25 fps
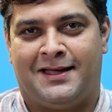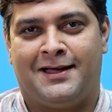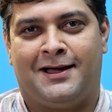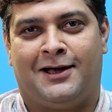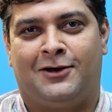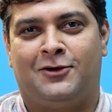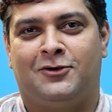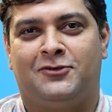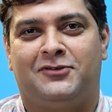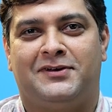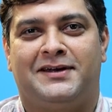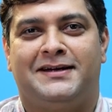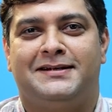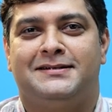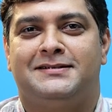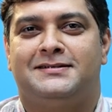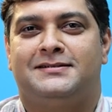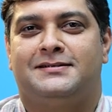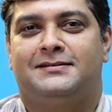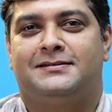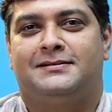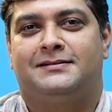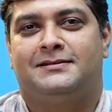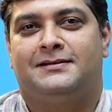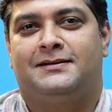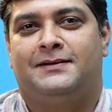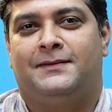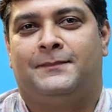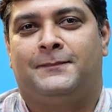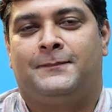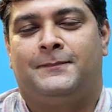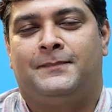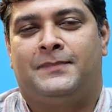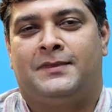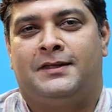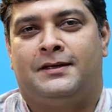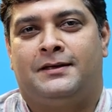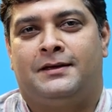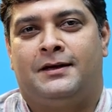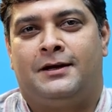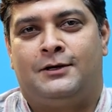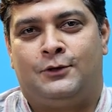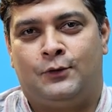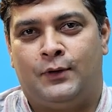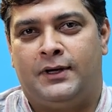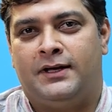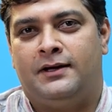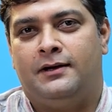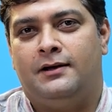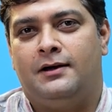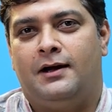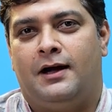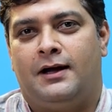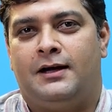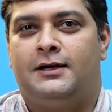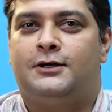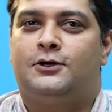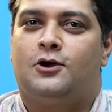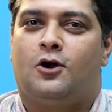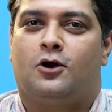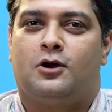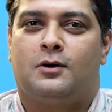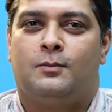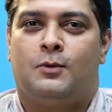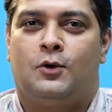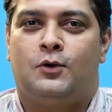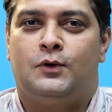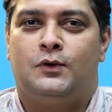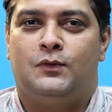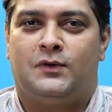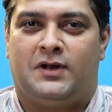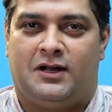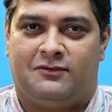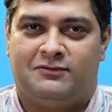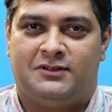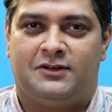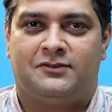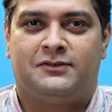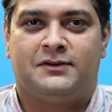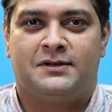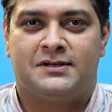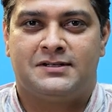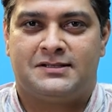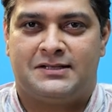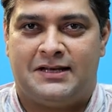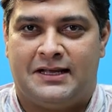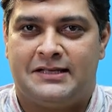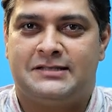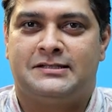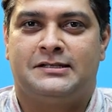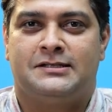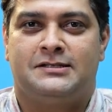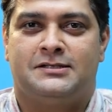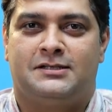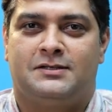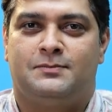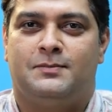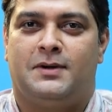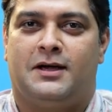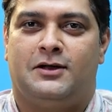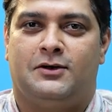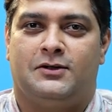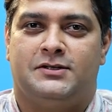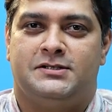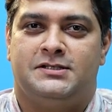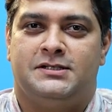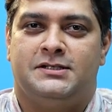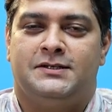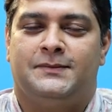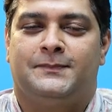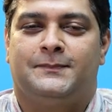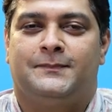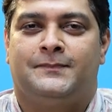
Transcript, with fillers: Hello friends. Today I'll talk about one of the first lessons in biology